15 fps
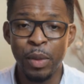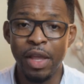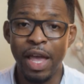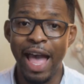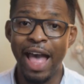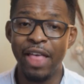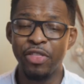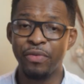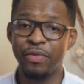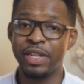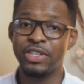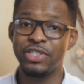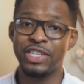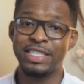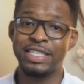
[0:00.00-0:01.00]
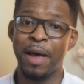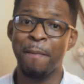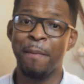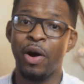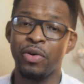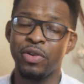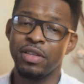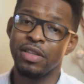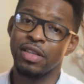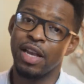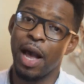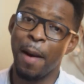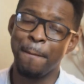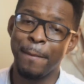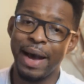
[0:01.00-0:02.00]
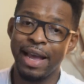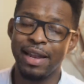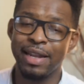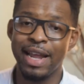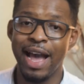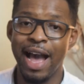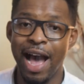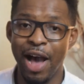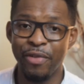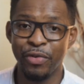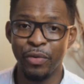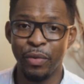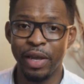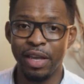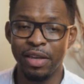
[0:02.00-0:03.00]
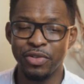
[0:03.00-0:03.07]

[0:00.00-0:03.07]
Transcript: And the village is about a mile and a half away.